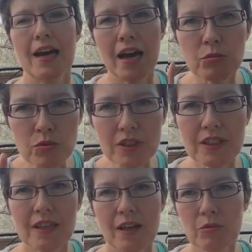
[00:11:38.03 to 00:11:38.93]
I
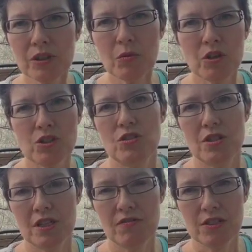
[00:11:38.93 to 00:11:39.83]
really want you to
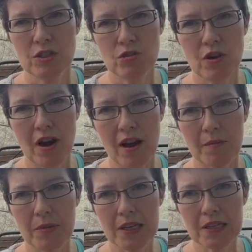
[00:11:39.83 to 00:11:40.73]
give this a
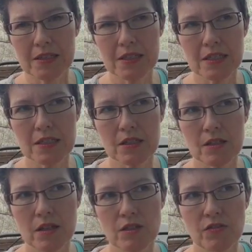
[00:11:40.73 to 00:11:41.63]
try, because it's
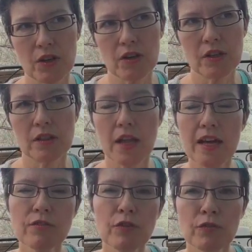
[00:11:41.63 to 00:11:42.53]
a very
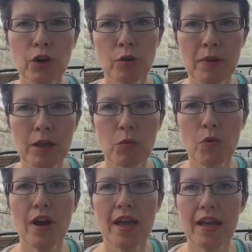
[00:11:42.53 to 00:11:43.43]
life-affirming
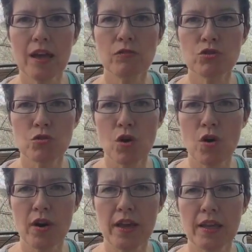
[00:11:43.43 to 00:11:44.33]
way of
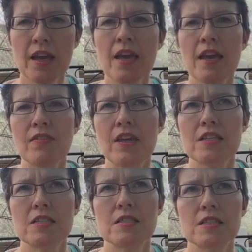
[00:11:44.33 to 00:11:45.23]
drawing that
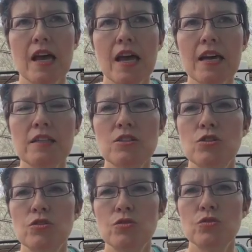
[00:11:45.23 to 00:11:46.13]
is designed
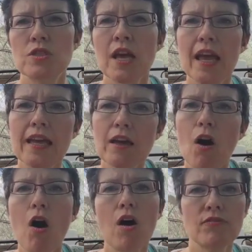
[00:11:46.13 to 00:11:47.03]
to take
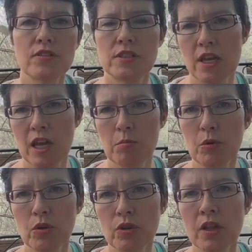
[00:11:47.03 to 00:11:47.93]
off the
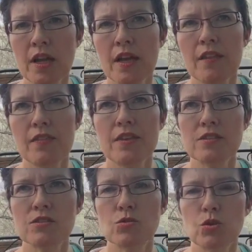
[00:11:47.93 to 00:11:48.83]
table
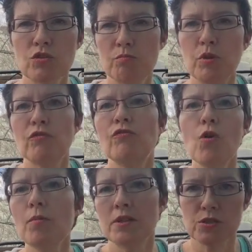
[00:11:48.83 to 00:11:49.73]
this sort of
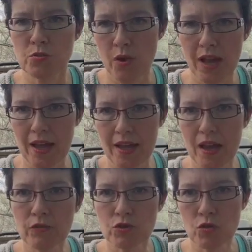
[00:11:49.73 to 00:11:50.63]
performance way
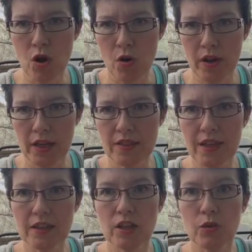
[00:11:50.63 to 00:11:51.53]
of drawing
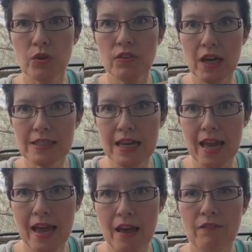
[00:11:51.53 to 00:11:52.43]
that, we've got to
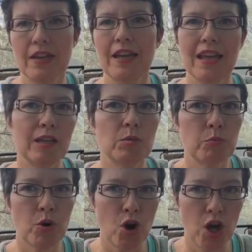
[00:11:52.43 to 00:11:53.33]
have an end
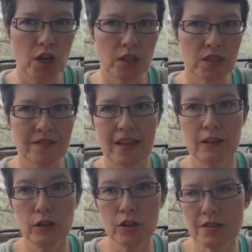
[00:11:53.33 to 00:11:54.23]
product
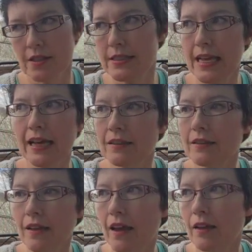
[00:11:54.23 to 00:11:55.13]
that looks
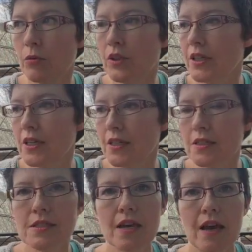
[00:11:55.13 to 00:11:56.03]
exactly like what it
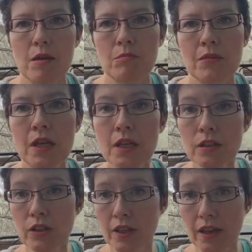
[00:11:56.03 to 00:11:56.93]
is I'm
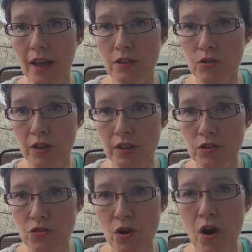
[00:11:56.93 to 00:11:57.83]
looking at trying
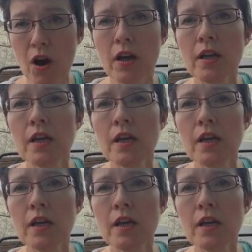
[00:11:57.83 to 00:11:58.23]
to draw.